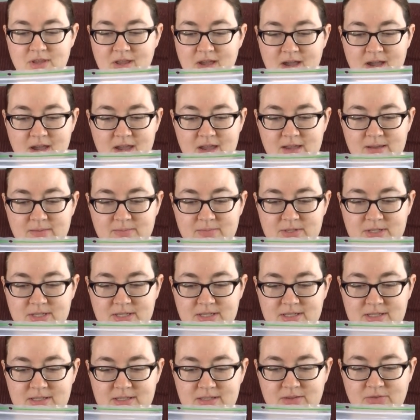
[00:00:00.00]
am
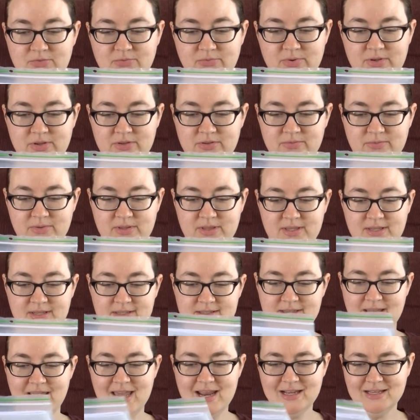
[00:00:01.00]
just thrilled with
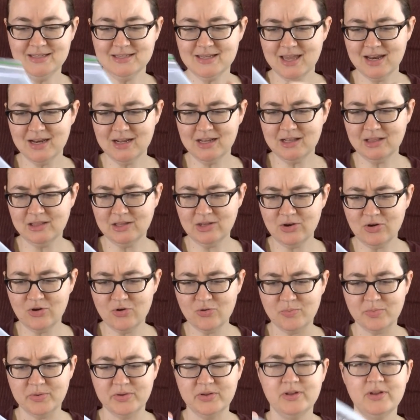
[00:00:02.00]
this. And it's got a
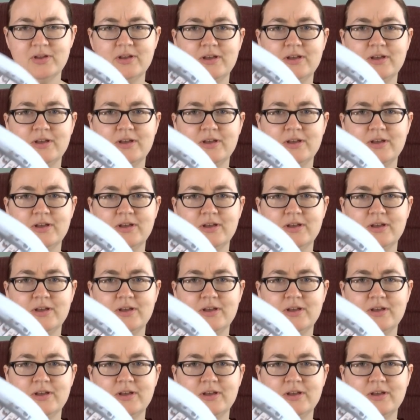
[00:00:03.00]
globe.